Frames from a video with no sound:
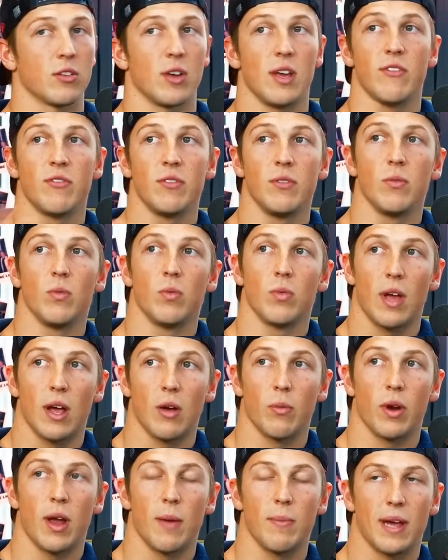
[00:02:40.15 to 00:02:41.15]
So even
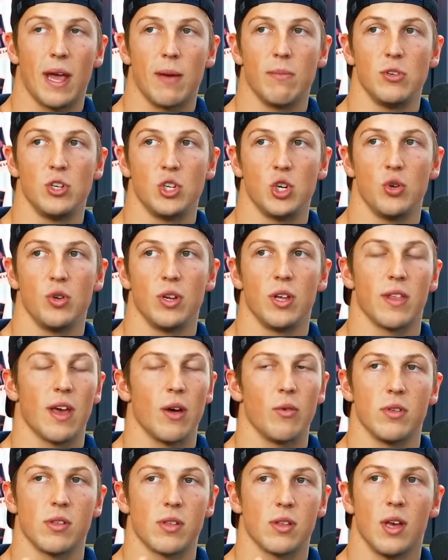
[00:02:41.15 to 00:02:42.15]
like when I became a junior,
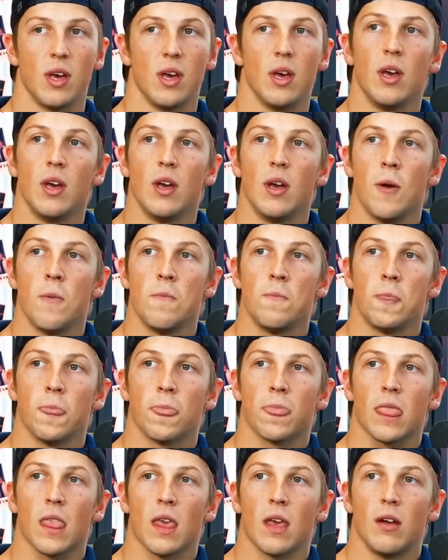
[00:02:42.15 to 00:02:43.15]
that was
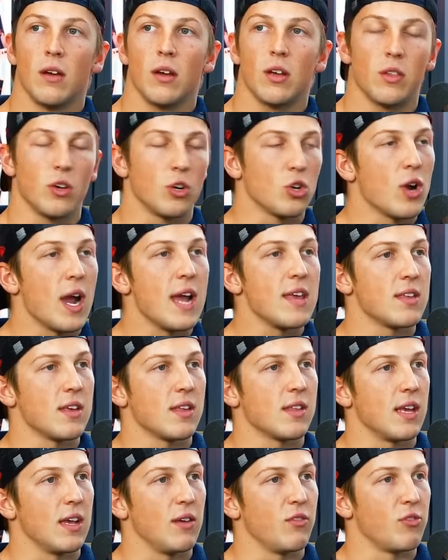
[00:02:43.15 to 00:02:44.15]
the
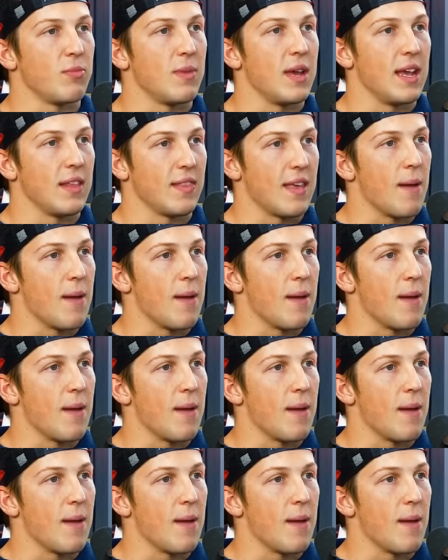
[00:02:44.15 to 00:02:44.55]
craziest thing for me at